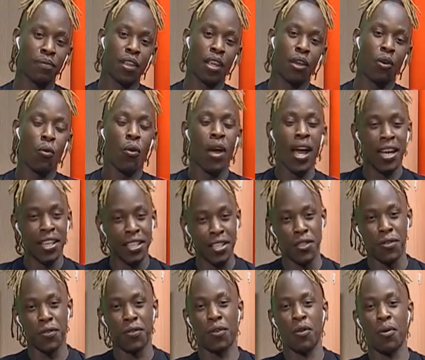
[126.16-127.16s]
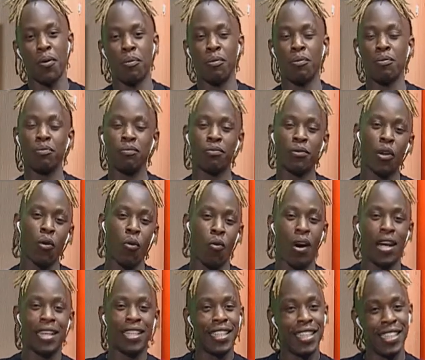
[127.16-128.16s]
where he's from,
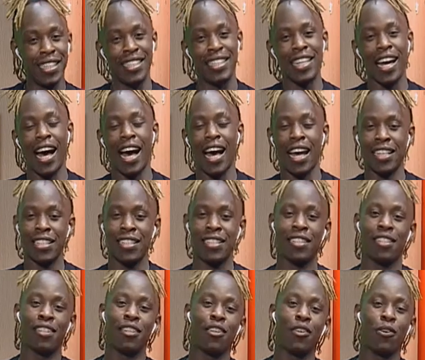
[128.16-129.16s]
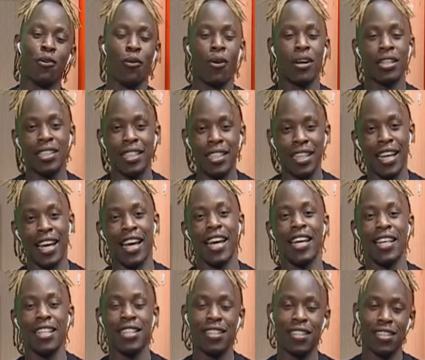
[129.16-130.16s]
what he does, what he
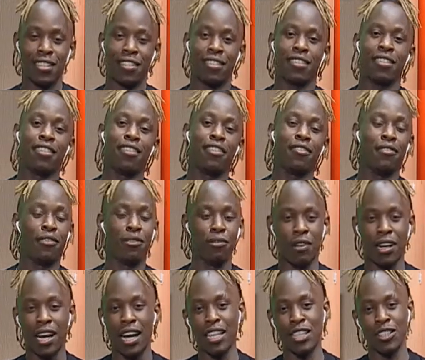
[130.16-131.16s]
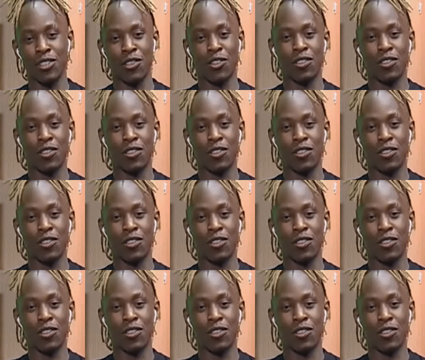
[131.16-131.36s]
hates, vitu kaa hizo.